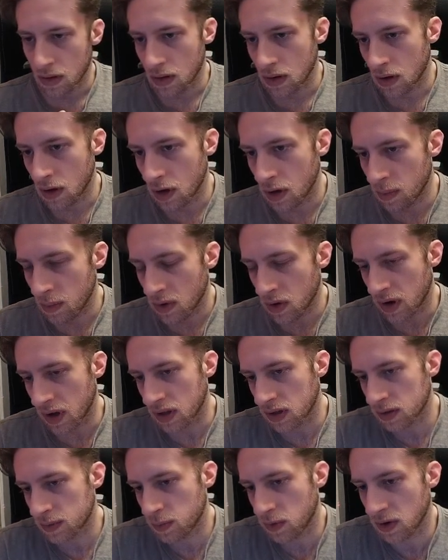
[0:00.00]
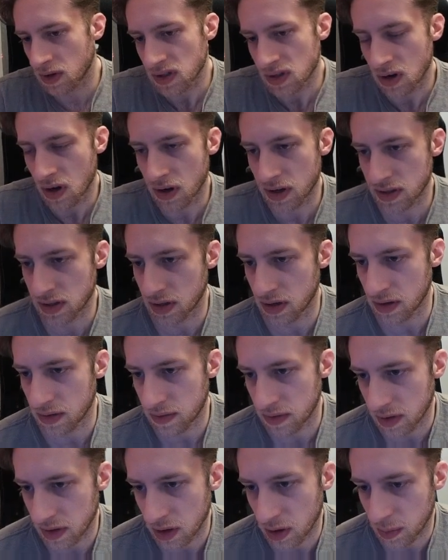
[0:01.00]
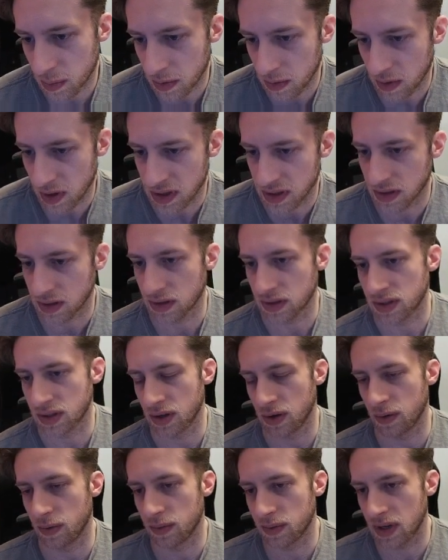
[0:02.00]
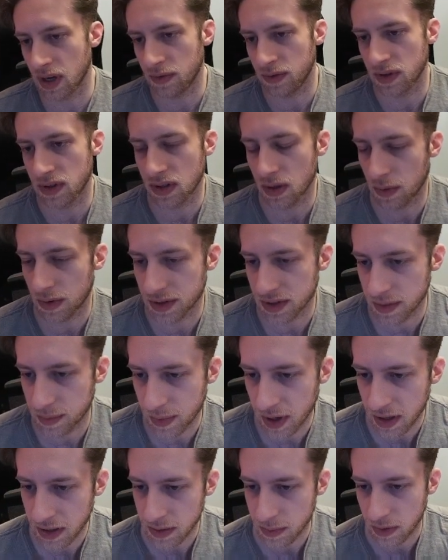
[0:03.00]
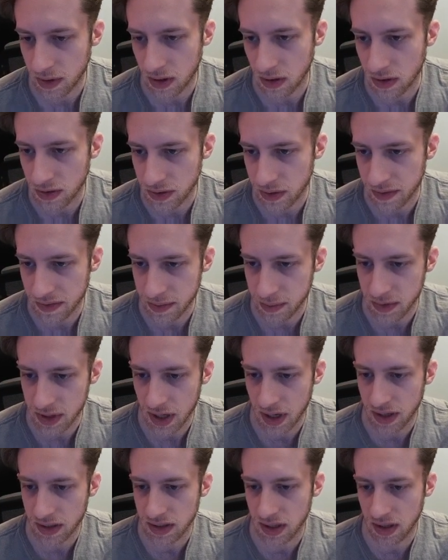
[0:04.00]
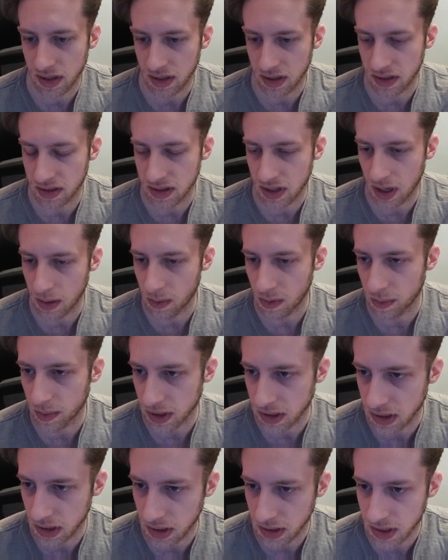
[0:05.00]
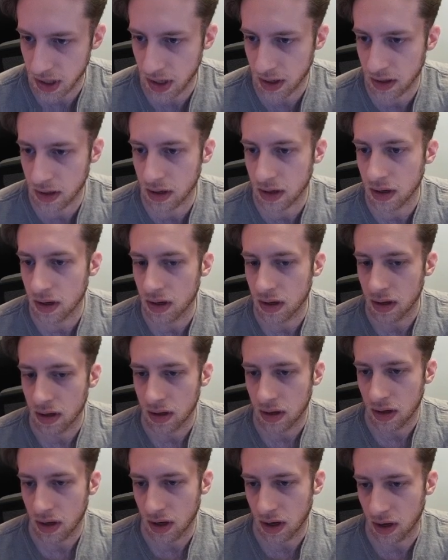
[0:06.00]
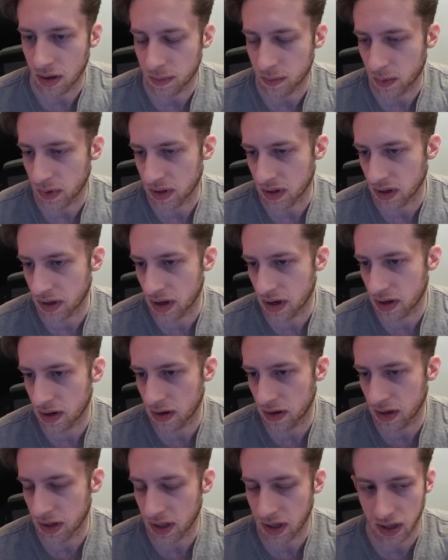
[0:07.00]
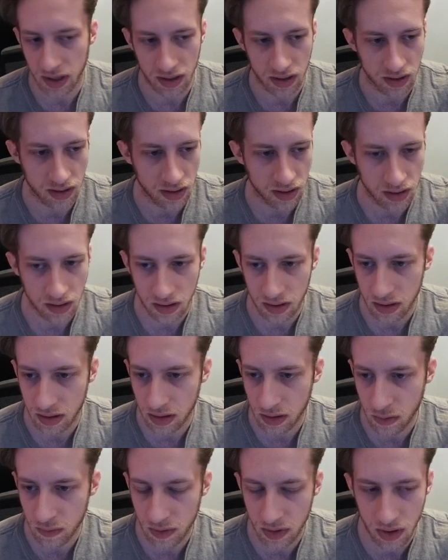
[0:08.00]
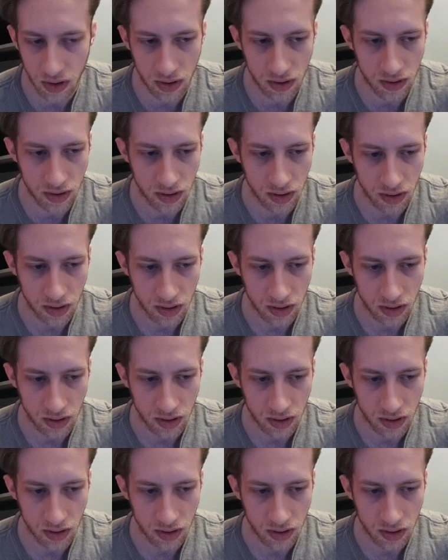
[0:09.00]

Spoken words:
Okay, this board's not as good for the open raiser, so definitely still want some bets, but can also have some checks. I think this time I'll mix in a check with the gutter and then the overcard.